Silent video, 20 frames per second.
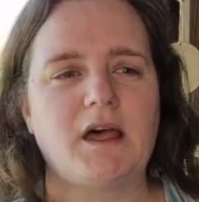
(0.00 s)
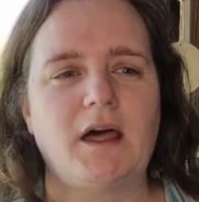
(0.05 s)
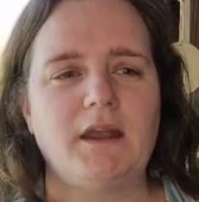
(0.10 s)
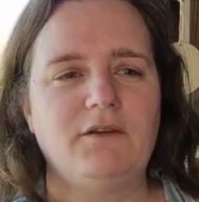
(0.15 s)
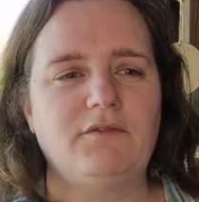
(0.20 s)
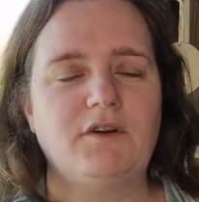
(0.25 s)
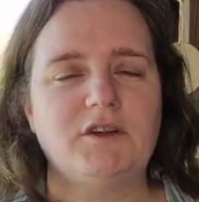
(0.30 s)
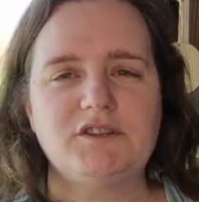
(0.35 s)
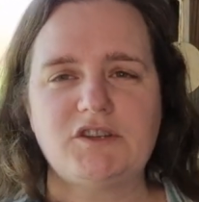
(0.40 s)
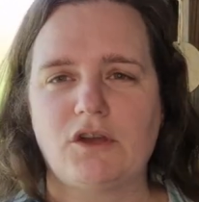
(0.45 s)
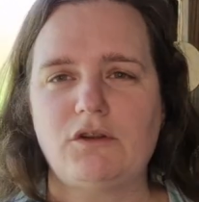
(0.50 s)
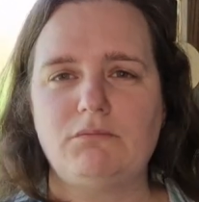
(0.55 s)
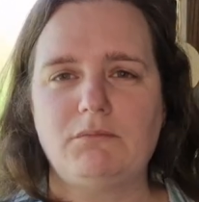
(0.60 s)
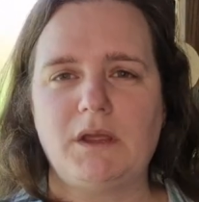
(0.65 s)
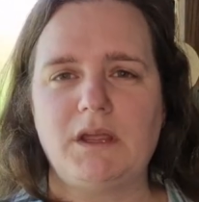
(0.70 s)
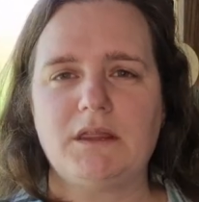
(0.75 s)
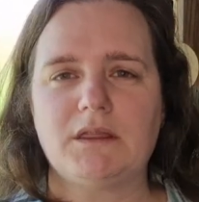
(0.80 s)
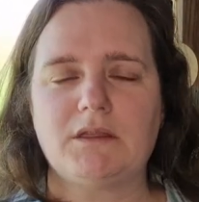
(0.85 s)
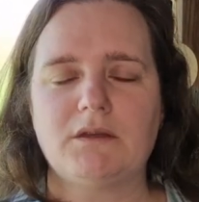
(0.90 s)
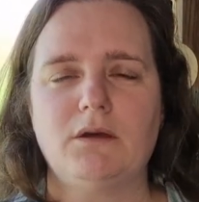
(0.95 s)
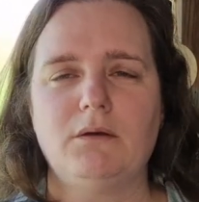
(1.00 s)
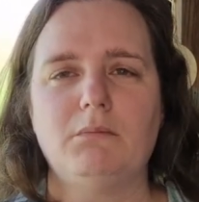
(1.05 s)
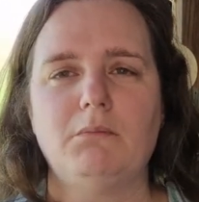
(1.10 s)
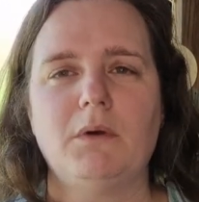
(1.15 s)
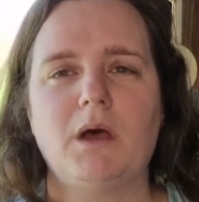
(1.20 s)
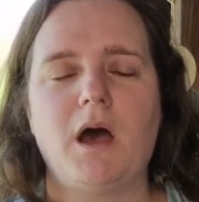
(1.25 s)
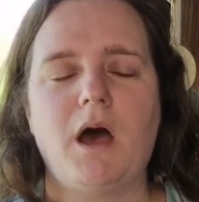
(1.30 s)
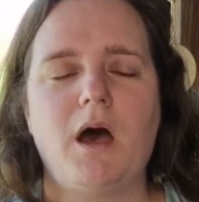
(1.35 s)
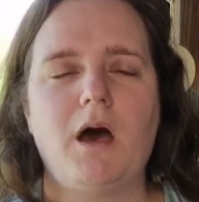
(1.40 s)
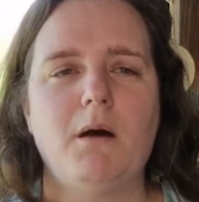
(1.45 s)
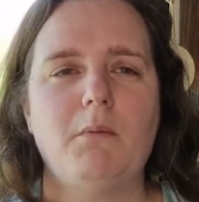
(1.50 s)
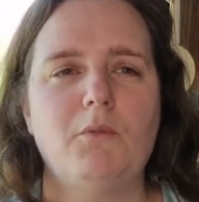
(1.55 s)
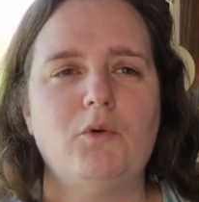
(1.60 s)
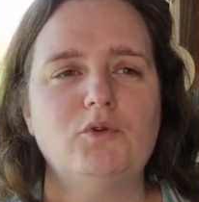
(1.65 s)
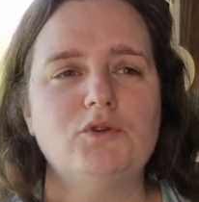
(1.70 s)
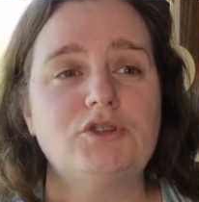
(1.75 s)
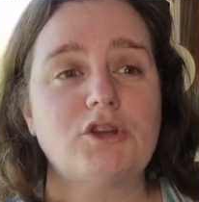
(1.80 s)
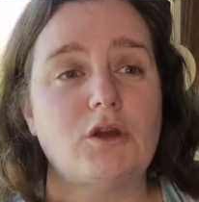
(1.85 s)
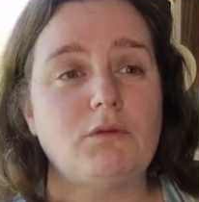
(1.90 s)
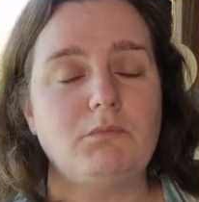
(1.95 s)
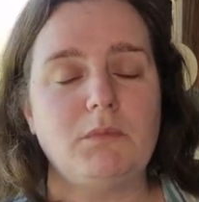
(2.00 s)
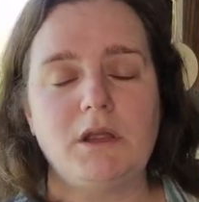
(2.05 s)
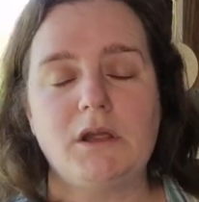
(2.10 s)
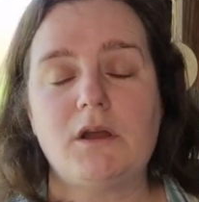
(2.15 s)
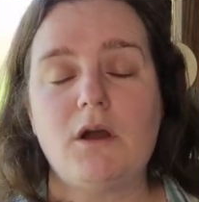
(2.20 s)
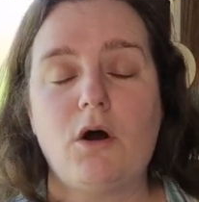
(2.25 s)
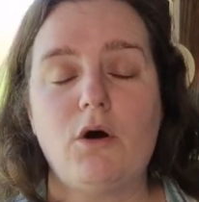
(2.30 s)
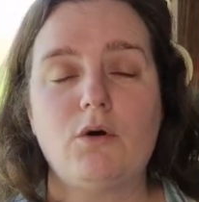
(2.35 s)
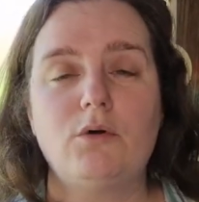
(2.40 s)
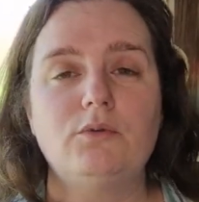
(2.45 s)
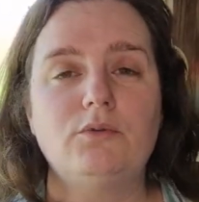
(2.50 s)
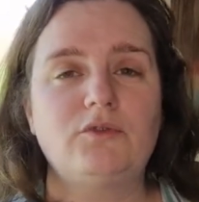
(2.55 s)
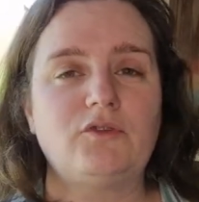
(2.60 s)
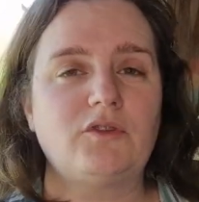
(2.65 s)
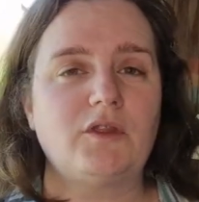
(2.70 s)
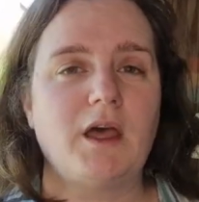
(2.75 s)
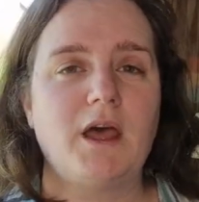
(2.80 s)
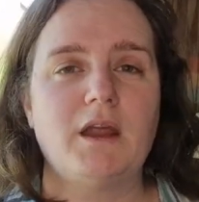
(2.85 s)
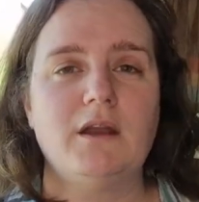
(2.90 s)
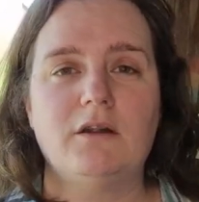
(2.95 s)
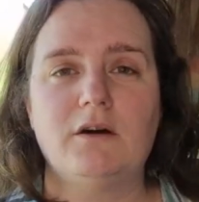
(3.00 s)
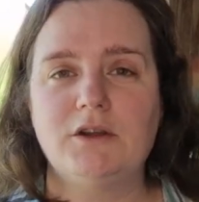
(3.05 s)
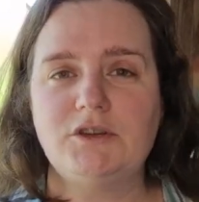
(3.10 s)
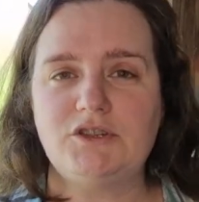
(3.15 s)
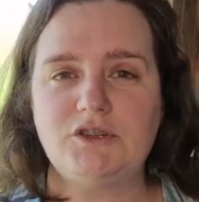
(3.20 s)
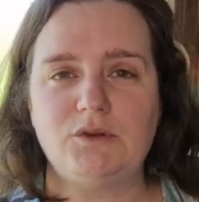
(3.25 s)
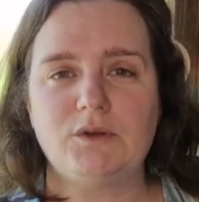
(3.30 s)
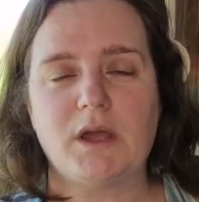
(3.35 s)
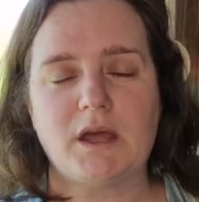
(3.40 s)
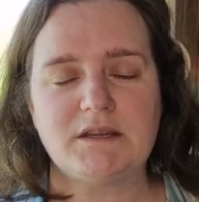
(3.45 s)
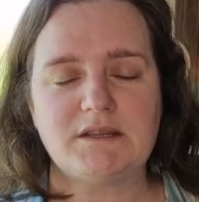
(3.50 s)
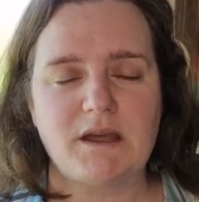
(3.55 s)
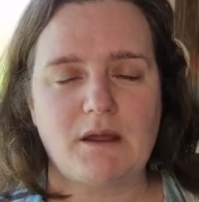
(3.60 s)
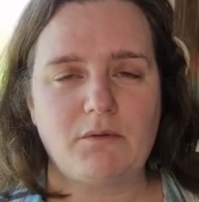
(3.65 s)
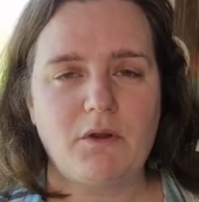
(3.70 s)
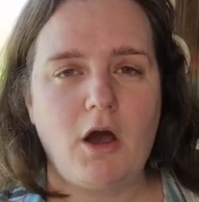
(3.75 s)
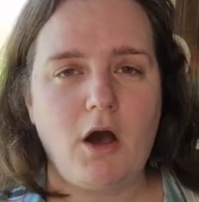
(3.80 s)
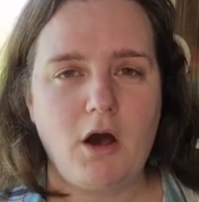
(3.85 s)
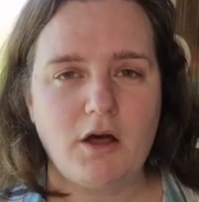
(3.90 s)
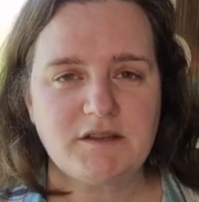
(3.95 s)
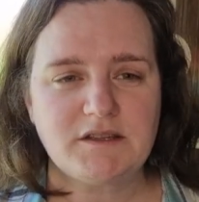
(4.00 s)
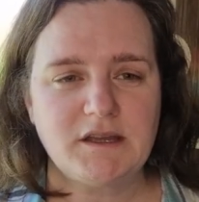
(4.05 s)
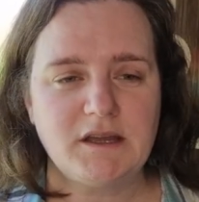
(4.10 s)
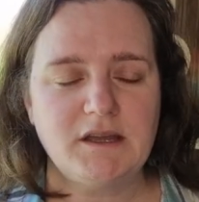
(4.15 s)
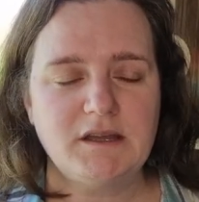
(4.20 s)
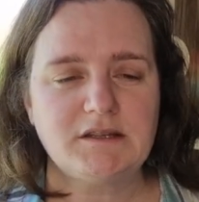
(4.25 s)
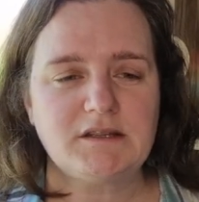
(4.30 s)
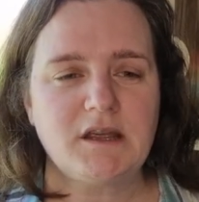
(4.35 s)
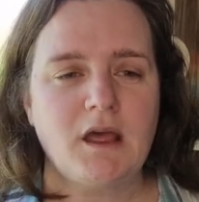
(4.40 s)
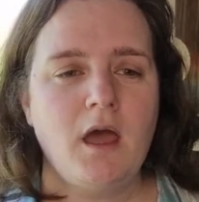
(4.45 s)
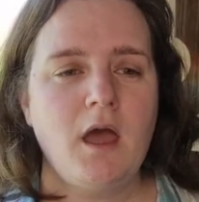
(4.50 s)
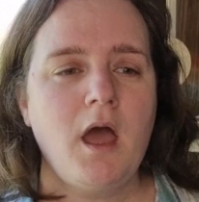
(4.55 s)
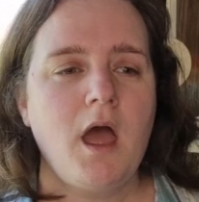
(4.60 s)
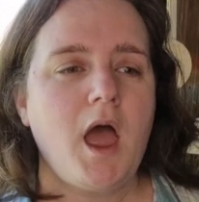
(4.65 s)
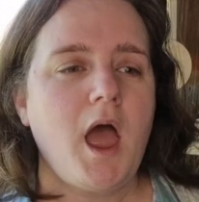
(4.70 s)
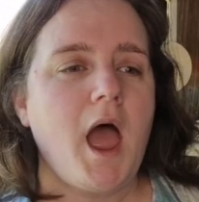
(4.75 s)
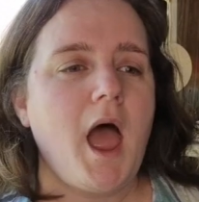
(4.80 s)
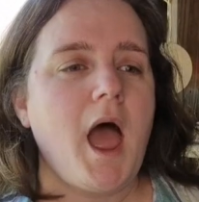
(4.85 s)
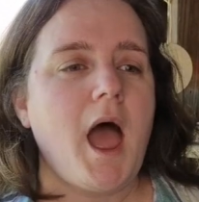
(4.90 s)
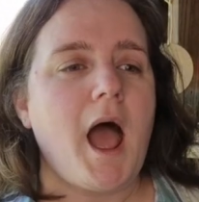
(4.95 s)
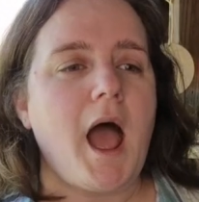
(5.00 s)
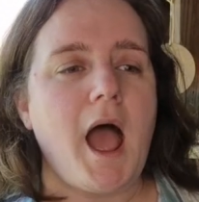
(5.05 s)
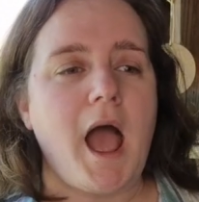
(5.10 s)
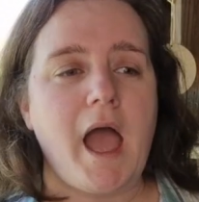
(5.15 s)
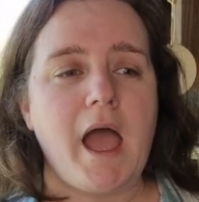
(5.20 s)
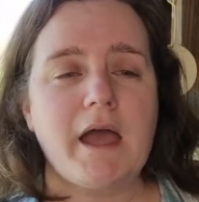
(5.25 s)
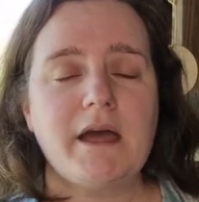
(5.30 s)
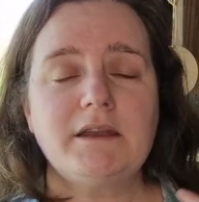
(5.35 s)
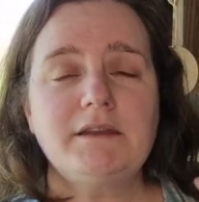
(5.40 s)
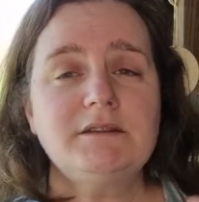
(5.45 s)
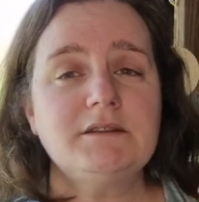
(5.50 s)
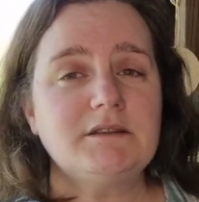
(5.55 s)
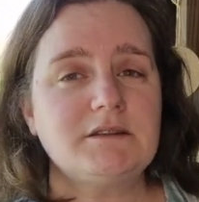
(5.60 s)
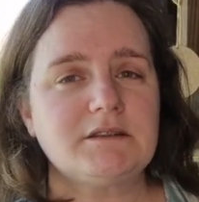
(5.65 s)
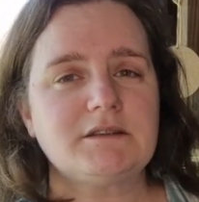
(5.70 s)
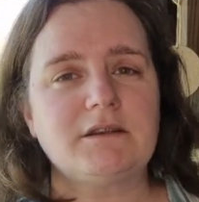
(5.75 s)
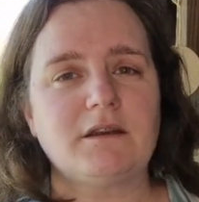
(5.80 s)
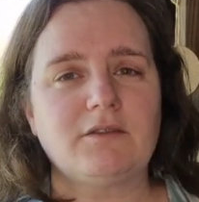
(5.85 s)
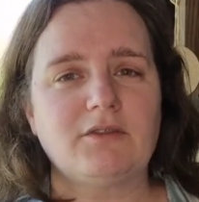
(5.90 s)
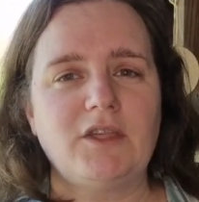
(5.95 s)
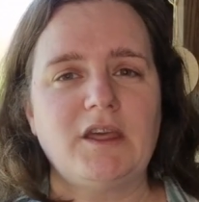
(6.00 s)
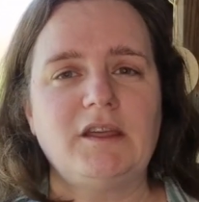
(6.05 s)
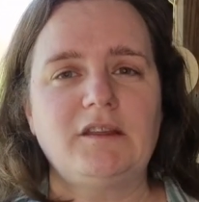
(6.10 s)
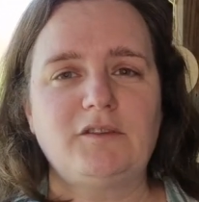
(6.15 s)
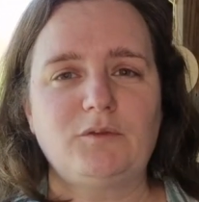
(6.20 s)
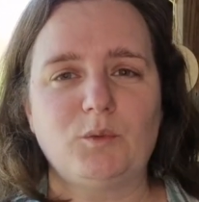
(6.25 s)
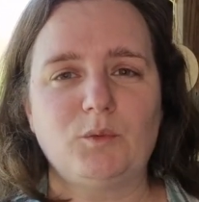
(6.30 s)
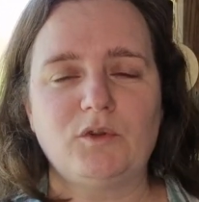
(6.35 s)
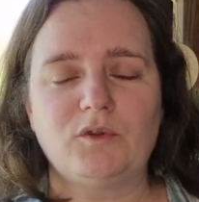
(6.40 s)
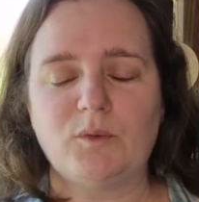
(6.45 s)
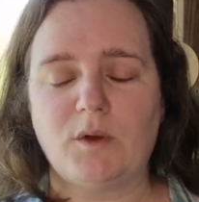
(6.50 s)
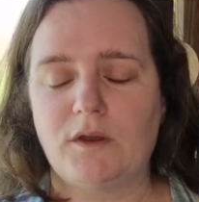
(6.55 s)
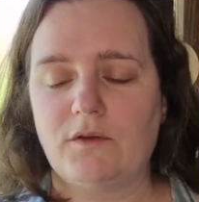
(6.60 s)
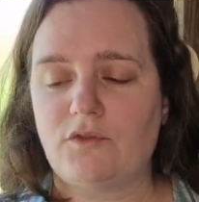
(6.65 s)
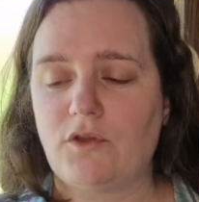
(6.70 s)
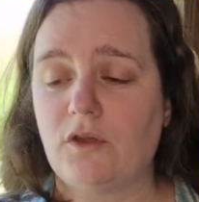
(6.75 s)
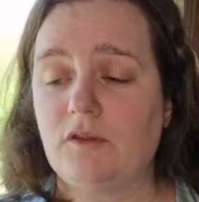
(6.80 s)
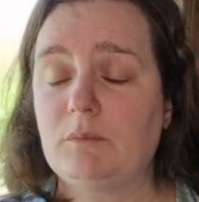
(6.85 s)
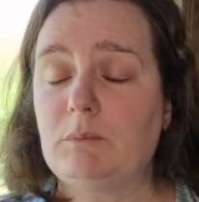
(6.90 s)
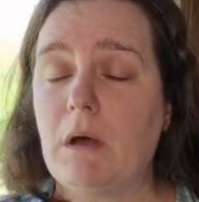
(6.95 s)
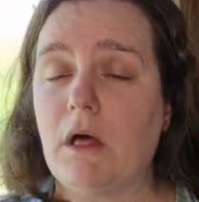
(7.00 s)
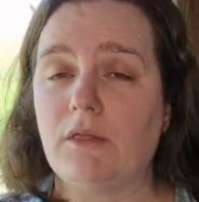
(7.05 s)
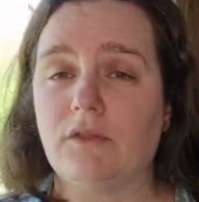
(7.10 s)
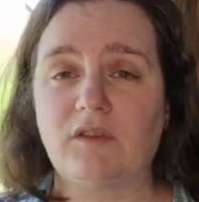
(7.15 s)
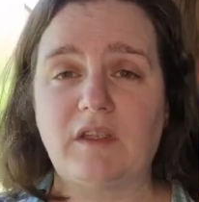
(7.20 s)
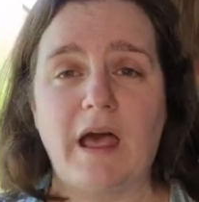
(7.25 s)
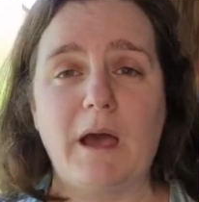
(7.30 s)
And if I don't meet them um, or don't meet goals, then I do get downhearted and this was one of those months.